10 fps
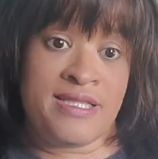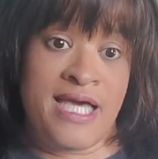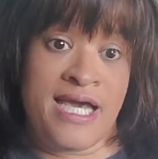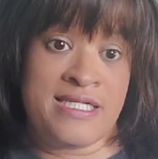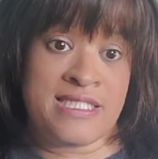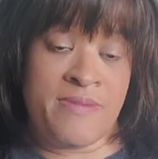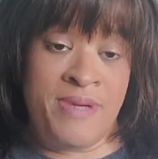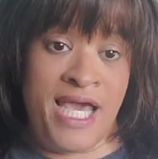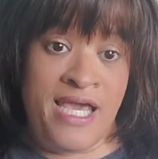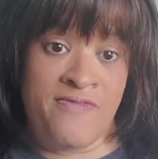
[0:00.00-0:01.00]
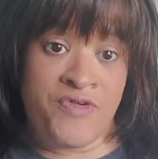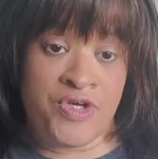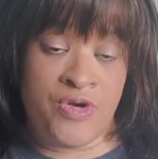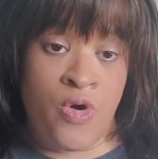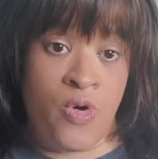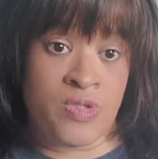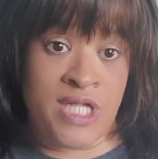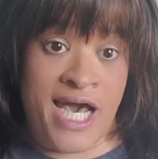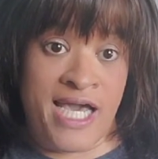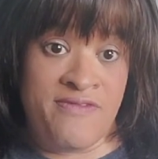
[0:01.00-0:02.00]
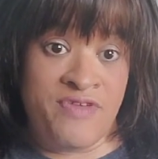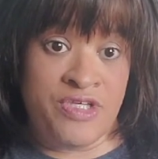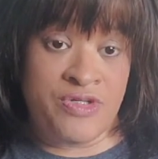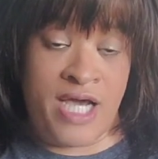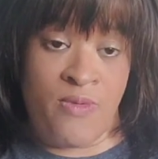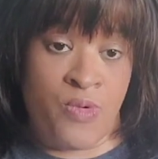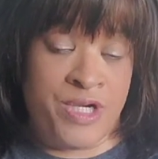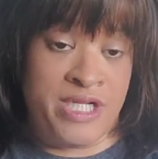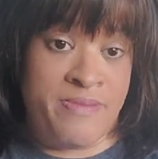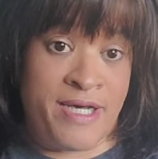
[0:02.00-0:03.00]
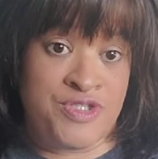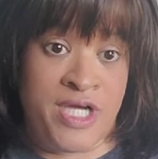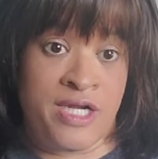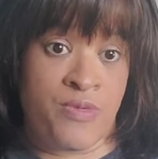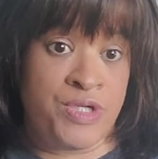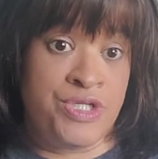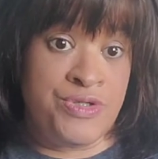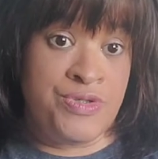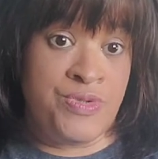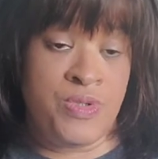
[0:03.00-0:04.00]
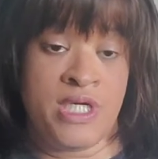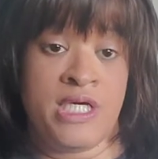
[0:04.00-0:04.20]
that is they pay for your whole life and you're not worrying about trying to renew,